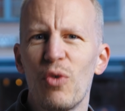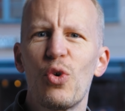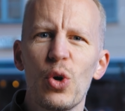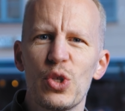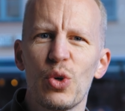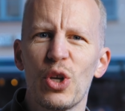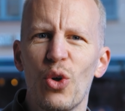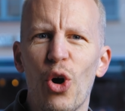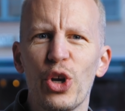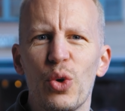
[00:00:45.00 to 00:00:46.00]
course, you can
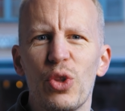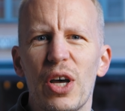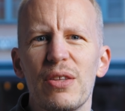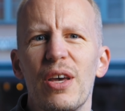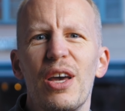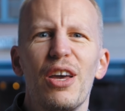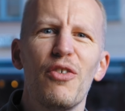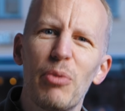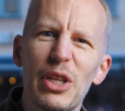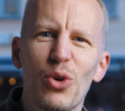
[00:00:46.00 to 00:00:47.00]
argue that if
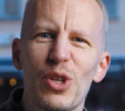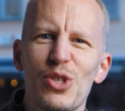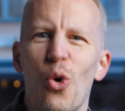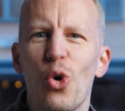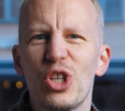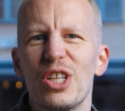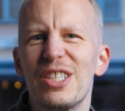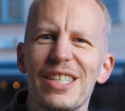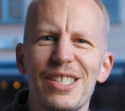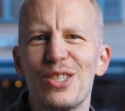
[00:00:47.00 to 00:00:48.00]
Bitcoin is a hodl
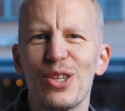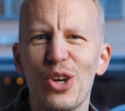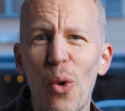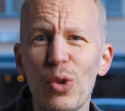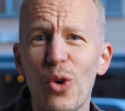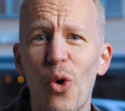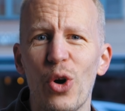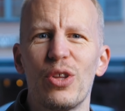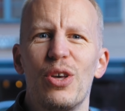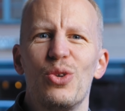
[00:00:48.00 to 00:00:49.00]
digital gold
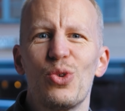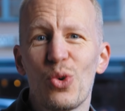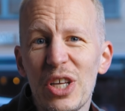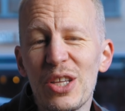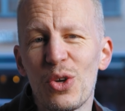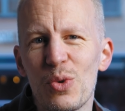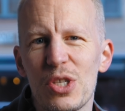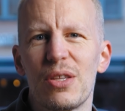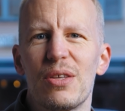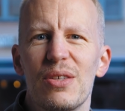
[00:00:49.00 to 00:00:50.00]
coin, you don't need to use
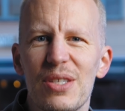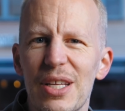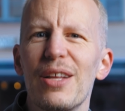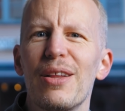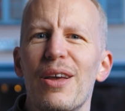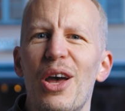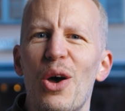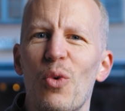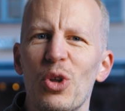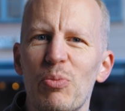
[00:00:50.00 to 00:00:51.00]
it. Still,
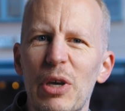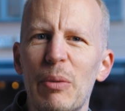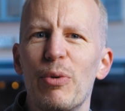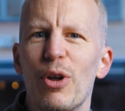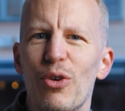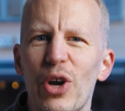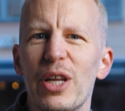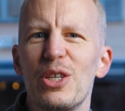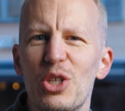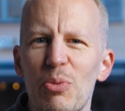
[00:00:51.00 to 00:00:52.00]
what people are
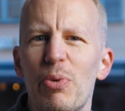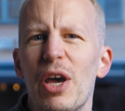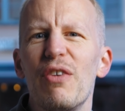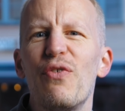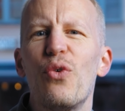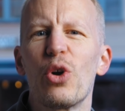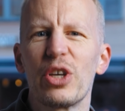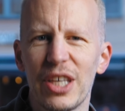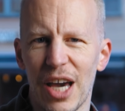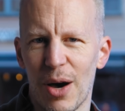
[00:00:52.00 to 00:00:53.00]
ready to pay for
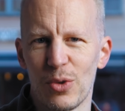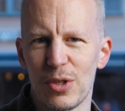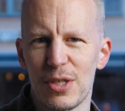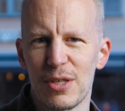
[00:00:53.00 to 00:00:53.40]
counts.